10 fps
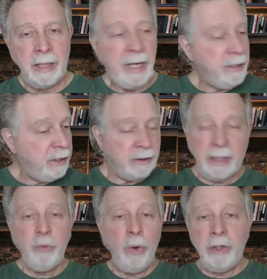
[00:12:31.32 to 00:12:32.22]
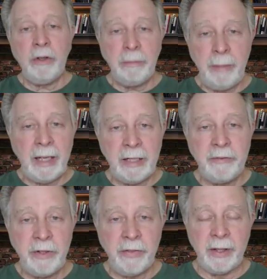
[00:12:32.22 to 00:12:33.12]
And they wonder about
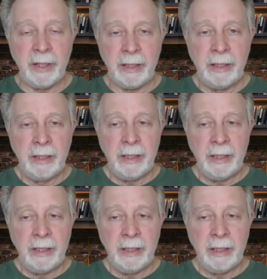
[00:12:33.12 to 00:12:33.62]
everything.